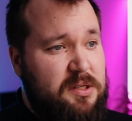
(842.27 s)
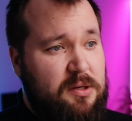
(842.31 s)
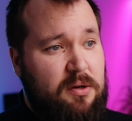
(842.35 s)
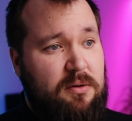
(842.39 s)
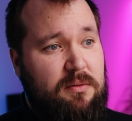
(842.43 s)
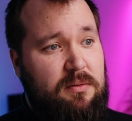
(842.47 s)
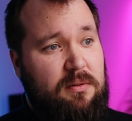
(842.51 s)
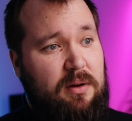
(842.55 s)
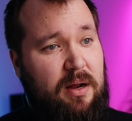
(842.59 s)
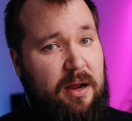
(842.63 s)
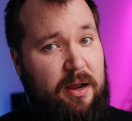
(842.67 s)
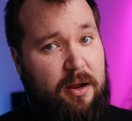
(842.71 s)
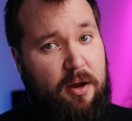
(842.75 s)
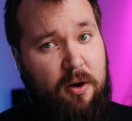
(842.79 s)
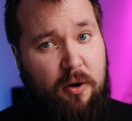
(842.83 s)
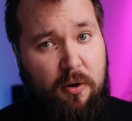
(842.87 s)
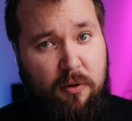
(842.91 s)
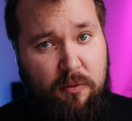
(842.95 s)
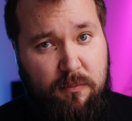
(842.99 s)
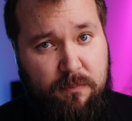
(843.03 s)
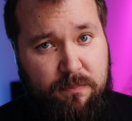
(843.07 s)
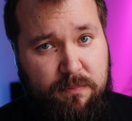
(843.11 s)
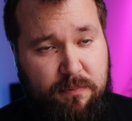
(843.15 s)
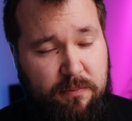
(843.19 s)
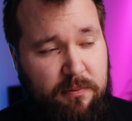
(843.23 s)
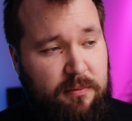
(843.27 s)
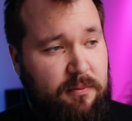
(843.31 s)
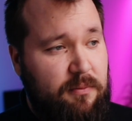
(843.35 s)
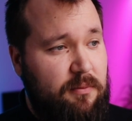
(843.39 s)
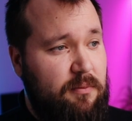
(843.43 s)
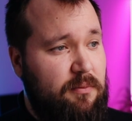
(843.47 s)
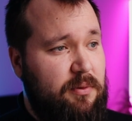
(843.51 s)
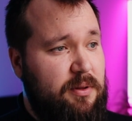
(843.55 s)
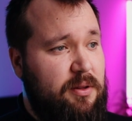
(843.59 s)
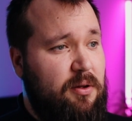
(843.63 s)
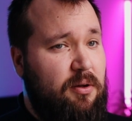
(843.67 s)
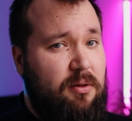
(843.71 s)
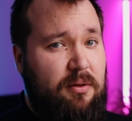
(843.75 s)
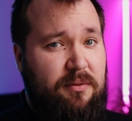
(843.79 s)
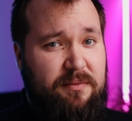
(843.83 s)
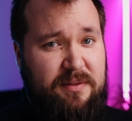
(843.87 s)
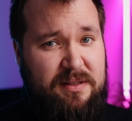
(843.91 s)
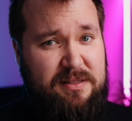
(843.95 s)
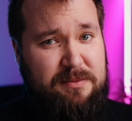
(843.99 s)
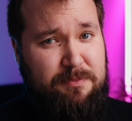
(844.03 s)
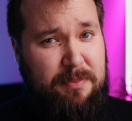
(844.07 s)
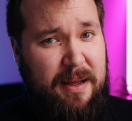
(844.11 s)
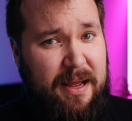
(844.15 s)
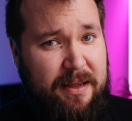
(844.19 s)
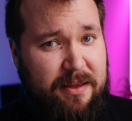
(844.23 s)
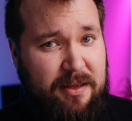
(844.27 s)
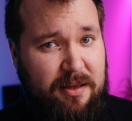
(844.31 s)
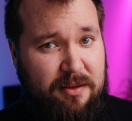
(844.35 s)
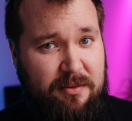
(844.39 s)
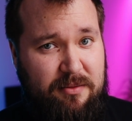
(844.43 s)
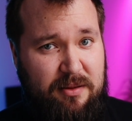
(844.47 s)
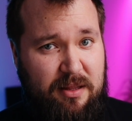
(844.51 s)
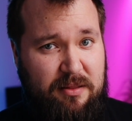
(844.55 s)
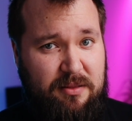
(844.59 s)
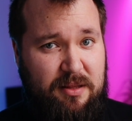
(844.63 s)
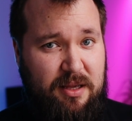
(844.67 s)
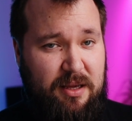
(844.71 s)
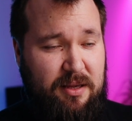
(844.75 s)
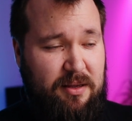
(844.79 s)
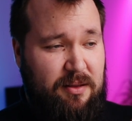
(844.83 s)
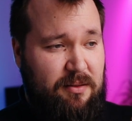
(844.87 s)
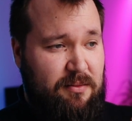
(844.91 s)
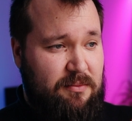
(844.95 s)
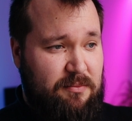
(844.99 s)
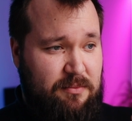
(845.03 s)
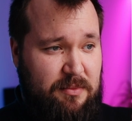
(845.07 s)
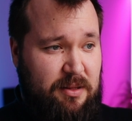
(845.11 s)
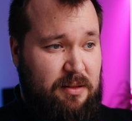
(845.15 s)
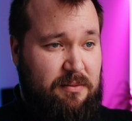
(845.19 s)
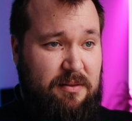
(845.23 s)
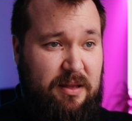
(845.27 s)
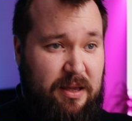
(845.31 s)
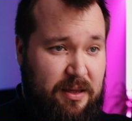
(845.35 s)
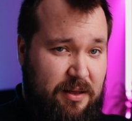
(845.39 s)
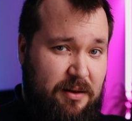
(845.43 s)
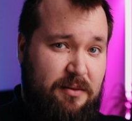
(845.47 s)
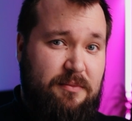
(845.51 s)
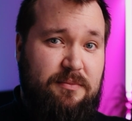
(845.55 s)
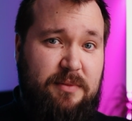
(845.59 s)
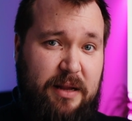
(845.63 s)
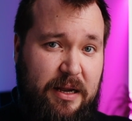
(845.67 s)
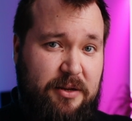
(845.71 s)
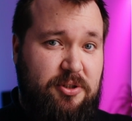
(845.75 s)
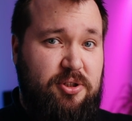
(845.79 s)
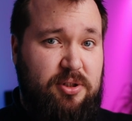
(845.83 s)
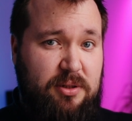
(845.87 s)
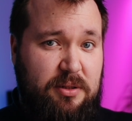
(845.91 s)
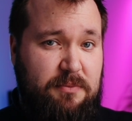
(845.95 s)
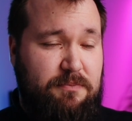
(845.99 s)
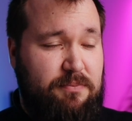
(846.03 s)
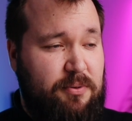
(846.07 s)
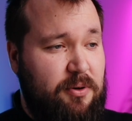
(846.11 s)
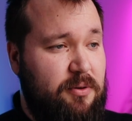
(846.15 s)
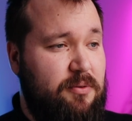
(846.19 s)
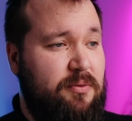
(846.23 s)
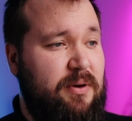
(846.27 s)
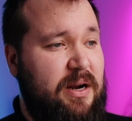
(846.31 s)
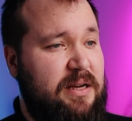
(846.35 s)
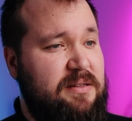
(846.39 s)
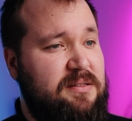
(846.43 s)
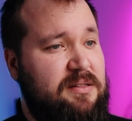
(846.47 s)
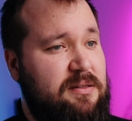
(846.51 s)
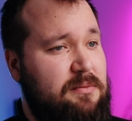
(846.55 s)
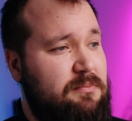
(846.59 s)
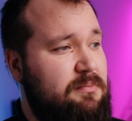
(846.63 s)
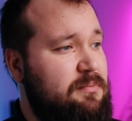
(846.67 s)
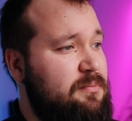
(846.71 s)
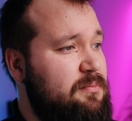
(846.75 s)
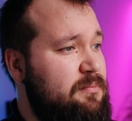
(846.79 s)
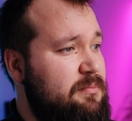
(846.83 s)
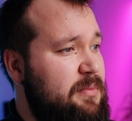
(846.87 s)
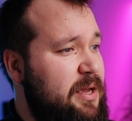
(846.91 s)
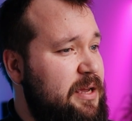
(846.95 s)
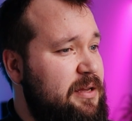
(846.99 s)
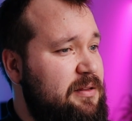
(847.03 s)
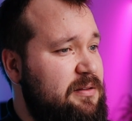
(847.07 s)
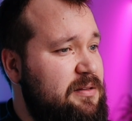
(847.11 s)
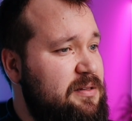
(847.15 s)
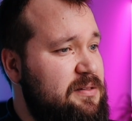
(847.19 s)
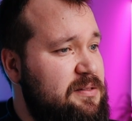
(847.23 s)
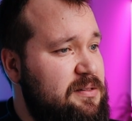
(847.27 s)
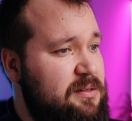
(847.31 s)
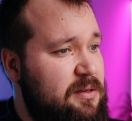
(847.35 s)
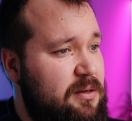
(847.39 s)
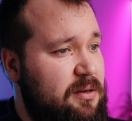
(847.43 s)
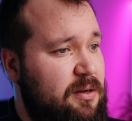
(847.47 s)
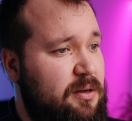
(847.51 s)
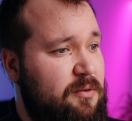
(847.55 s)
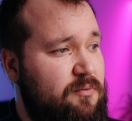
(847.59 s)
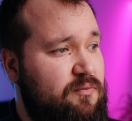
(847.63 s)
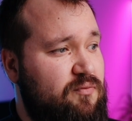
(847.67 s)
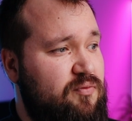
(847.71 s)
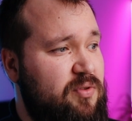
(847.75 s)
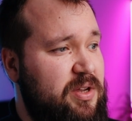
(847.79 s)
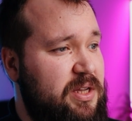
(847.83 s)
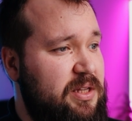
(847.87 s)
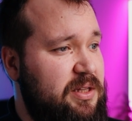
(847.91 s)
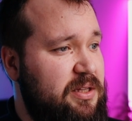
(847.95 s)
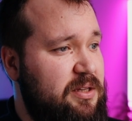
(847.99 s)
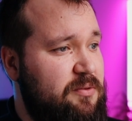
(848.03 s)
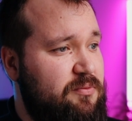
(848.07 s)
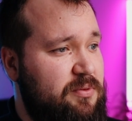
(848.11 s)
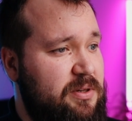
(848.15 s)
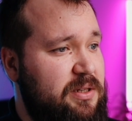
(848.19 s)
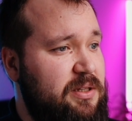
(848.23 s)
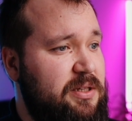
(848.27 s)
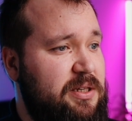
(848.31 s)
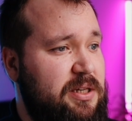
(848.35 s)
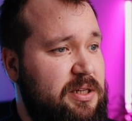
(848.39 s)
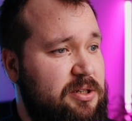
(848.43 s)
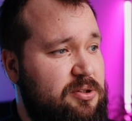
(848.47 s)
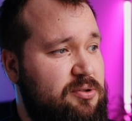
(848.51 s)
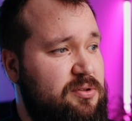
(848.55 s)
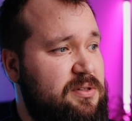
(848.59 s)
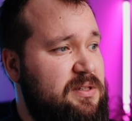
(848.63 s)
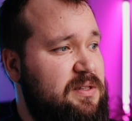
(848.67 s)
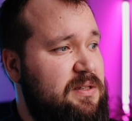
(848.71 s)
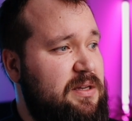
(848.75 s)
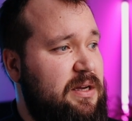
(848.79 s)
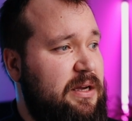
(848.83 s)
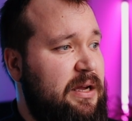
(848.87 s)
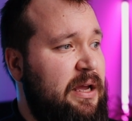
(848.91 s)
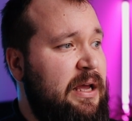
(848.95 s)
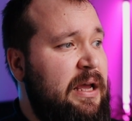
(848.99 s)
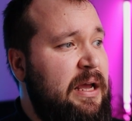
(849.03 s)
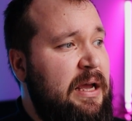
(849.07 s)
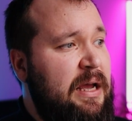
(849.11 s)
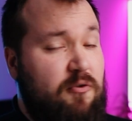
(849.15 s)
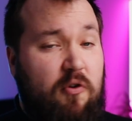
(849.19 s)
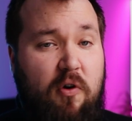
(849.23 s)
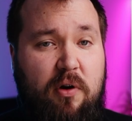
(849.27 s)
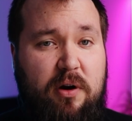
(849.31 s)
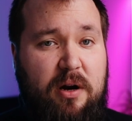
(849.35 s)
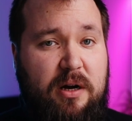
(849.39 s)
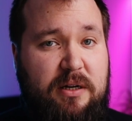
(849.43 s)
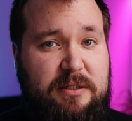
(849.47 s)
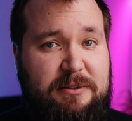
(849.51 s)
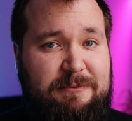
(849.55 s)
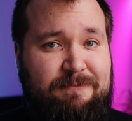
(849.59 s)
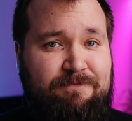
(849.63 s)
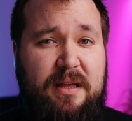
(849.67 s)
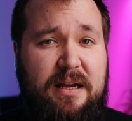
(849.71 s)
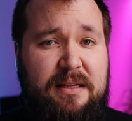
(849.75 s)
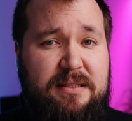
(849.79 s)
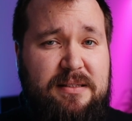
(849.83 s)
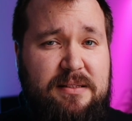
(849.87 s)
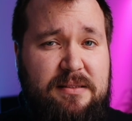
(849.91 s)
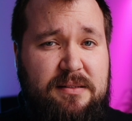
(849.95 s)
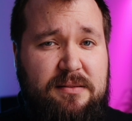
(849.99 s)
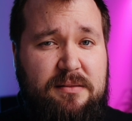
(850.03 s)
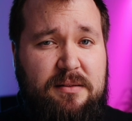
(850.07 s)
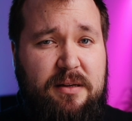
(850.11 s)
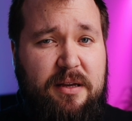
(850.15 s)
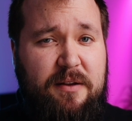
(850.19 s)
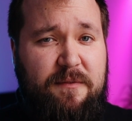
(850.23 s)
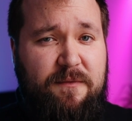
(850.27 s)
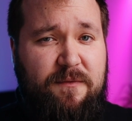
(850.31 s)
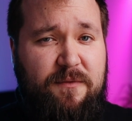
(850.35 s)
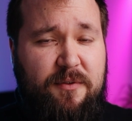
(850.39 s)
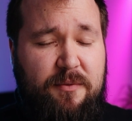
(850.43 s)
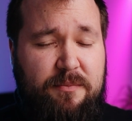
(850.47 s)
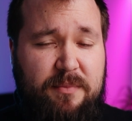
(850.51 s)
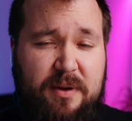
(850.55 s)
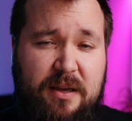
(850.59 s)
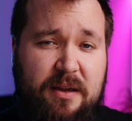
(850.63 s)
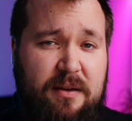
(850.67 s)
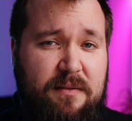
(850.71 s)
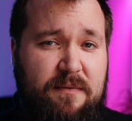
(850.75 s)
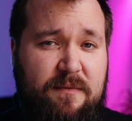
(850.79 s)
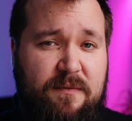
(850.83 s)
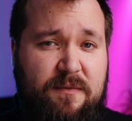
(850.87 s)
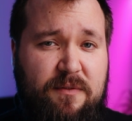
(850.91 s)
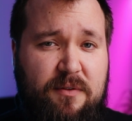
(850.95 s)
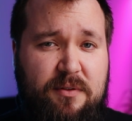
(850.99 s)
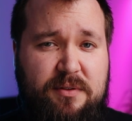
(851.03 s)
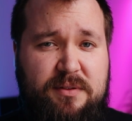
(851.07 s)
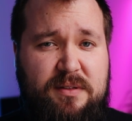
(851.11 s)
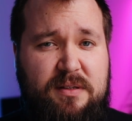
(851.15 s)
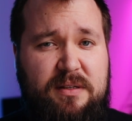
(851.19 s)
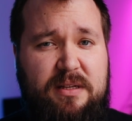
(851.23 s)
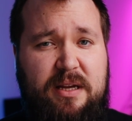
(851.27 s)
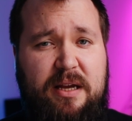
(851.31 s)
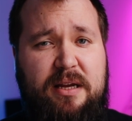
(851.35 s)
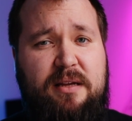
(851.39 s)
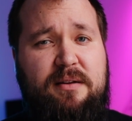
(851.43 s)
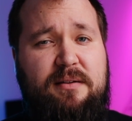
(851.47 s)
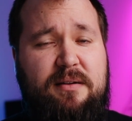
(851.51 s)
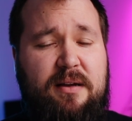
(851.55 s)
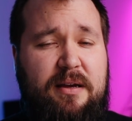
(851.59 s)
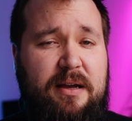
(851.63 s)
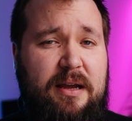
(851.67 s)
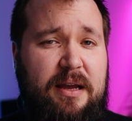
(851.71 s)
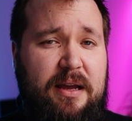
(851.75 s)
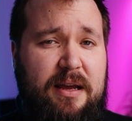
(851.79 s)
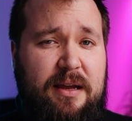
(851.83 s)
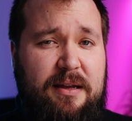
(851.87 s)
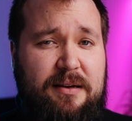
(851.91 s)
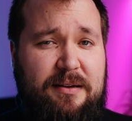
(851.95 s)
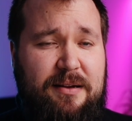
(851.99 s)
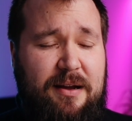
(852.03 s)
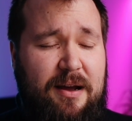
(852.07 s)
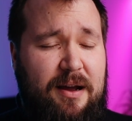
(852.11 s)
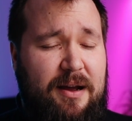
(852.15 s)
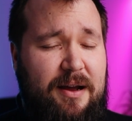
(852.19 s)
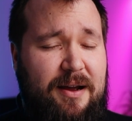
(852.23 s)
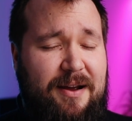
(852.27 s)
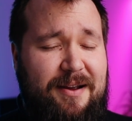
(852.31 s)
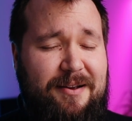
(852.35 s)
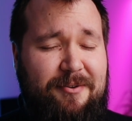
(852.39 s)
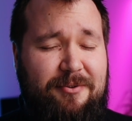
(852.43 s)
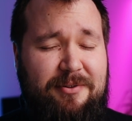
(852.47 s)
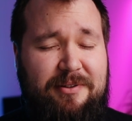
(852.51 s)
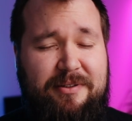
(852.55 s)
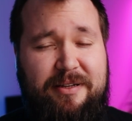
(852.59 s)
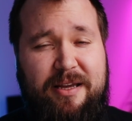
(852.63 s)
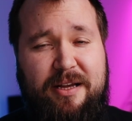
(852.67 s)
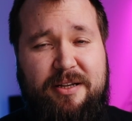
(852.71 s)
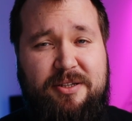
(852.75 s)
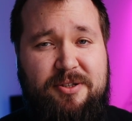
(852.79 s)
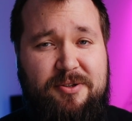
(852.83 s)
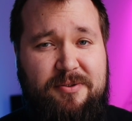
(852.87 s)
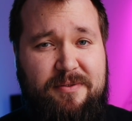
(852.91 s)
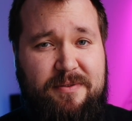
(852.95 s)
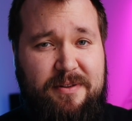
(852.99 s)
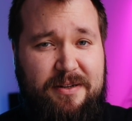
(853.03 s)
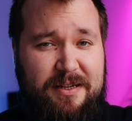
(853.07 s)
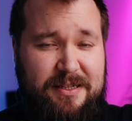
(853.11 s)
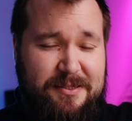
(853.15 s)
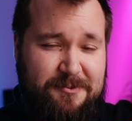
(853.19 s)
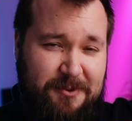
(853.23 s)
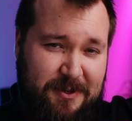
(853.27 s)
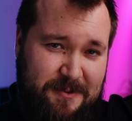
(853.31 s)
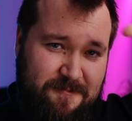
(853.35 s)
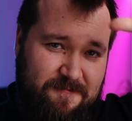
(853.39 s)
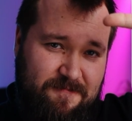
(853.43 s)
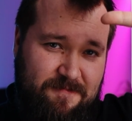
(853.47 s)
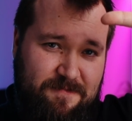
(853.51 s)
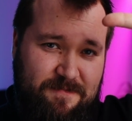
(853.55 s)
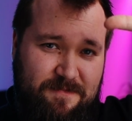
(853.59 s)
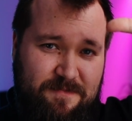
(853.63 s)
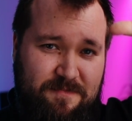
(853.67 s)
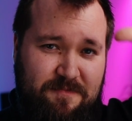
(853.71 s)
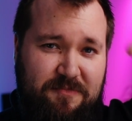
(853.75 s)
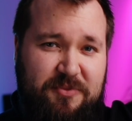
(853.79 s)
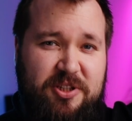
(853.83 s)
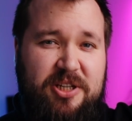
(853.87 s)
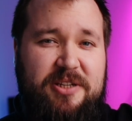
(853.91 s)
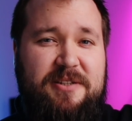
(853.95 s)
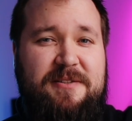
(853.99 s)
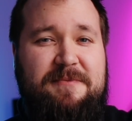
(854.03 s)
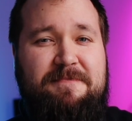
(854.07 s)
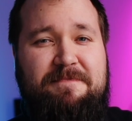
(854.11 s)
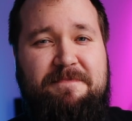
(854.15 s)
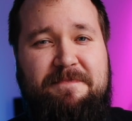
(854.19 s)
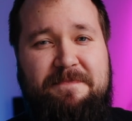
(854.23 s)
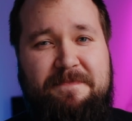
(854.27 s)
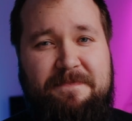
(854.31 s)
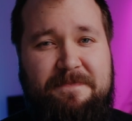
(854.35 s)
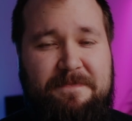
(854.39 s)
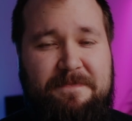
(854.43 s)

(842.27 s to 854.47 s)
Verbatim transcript: So I hope with all this backing that they can actually progress and make this a really, really interesting product. That's it from me for today, and I will catch you in the next one. Cheers.